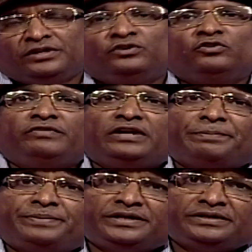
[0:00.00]
You will
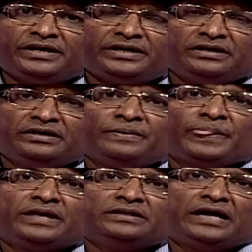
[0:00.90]
appreciate
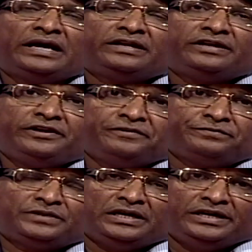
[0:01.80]
that
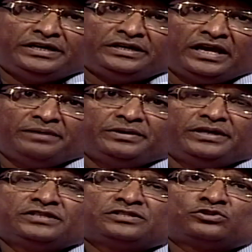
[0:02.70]
if the lead time
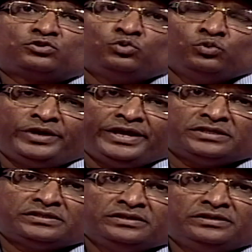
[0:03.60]
is 2
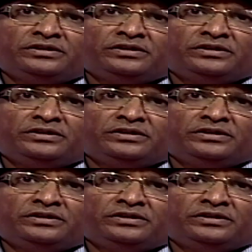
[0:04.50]
days,